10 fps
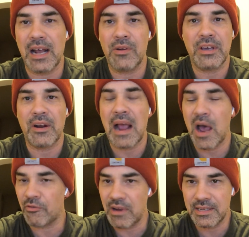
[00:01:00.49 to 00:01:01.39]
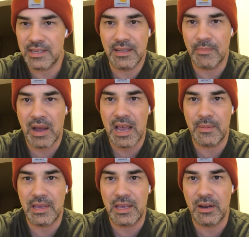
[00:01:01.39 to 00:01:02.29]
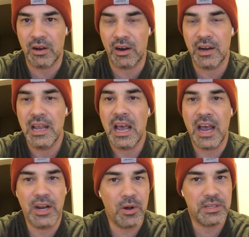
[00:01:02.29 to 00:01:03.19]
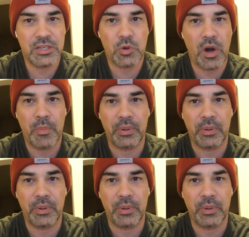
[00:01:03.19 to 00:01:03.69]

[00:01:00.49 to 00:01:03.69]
I don't care how rested the Miami Heat are. I know it's a square